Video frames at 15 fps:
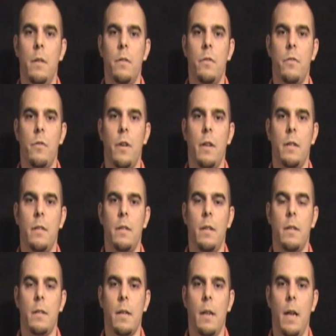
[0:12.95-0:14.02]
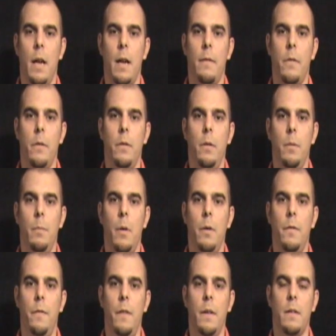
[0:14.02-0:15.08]
stress this can have on you
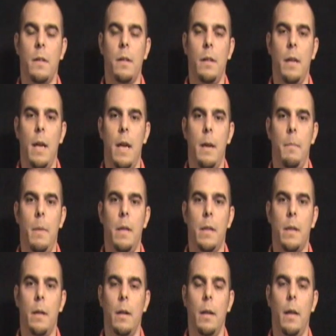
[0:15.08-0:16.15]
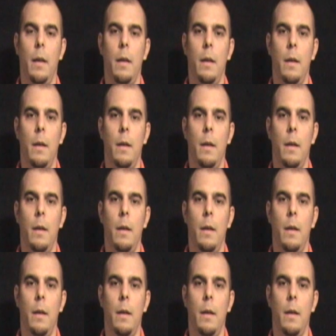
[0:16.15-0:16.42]
both physically and mentally.